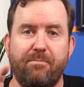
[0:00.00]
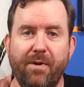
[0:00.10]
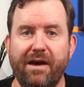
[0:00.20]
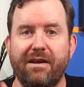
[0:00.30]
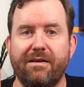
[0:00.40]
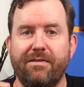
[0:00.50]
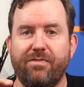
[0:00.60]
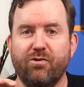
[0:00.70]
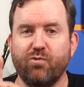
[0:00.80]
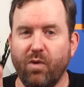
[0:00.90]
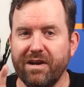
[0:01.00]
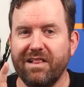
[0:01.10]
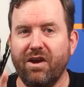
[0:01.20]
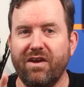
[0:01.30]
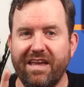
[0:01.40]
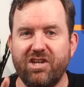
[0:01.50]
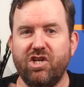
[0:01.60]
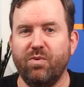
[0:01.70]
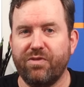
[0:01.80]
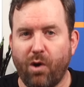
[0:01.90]
But there's one glaring
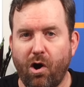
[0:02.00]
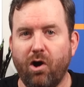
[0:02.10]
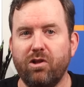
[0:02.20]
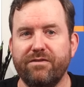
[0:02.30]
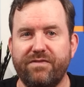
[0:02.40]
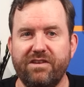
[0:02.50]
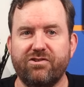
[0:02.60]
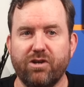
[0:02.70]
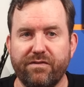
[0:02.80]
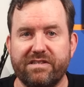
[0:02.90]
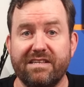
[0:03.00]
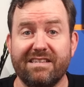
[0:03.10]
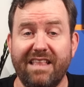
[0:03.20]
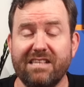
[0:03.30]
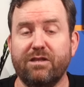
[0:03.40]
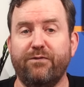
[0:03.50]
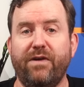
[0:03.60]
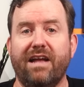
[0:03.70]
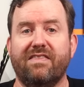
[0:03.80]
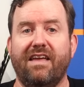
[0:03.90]
issue with all of these services, and that's the
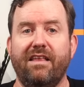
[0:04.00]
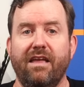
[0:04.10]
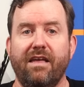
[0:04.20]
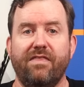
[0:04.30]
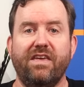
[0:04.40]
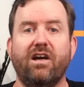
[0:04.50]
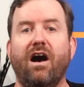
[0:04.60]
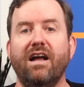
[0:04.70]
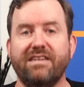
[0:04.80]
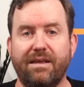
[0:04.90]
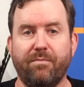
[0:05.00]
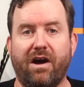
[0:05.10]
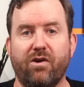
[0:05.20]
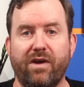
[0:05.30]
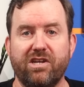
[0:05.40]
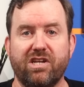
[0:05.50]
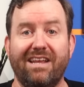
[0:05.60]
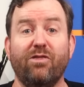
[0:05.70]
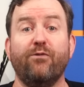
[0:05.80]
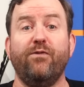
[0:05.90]
fact that the content
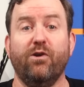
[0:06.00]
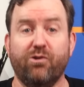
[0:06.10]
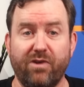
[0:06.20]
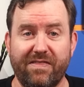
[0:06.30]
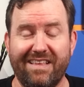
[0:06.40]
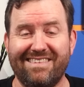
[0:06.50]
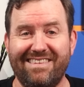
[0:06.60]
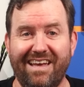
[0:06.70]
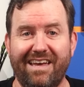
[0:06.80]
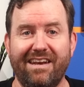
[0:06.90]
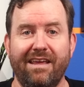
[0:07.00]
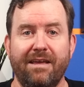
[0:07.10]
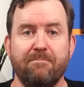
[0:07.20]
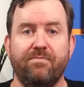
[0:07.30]
moderation and the filtering that's done